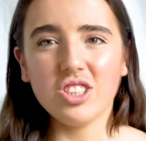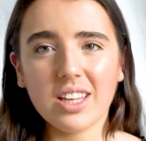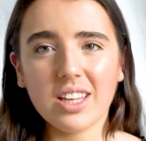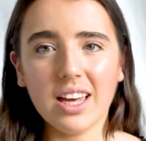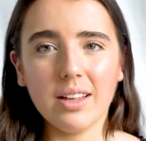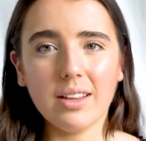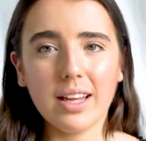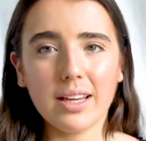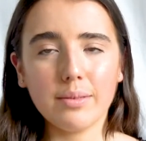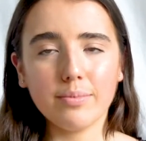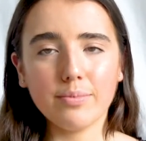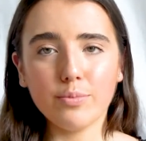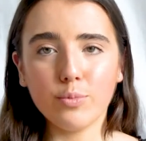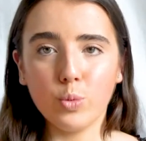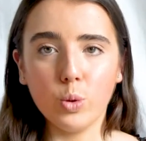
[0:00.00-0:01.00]
get like
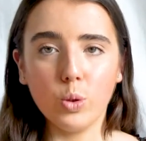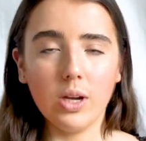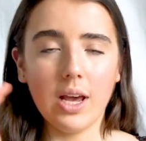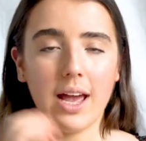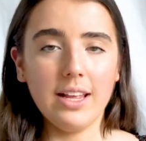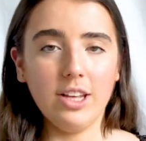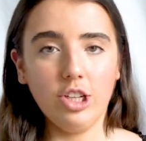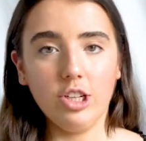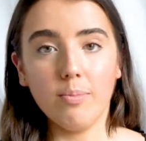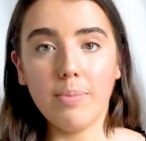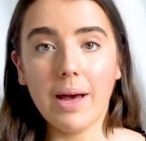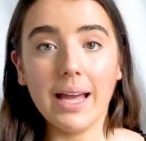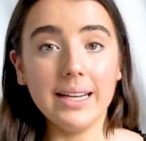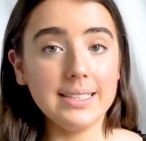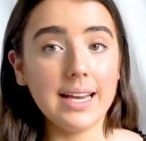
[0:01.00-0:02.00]
wood and you can
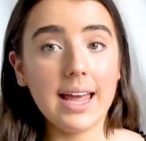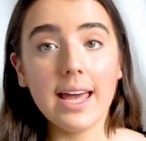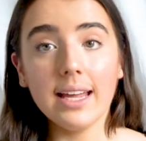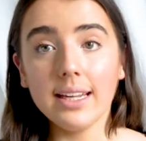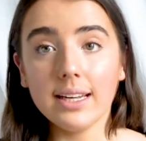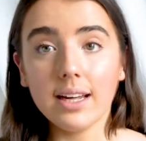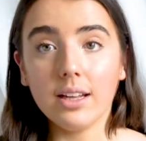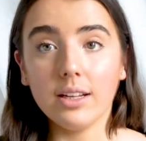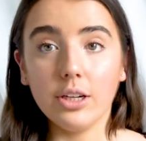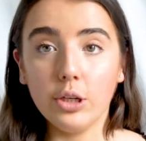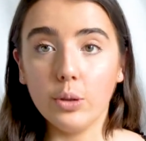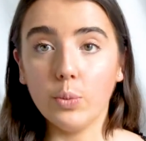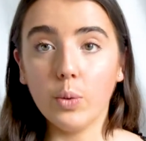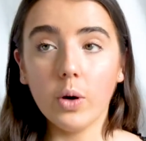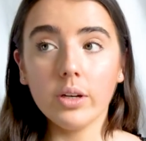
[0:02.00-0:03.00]
paint it any color
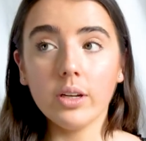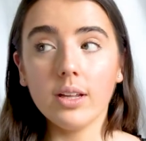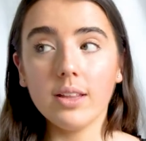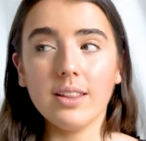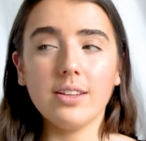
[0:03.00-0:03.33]
you want.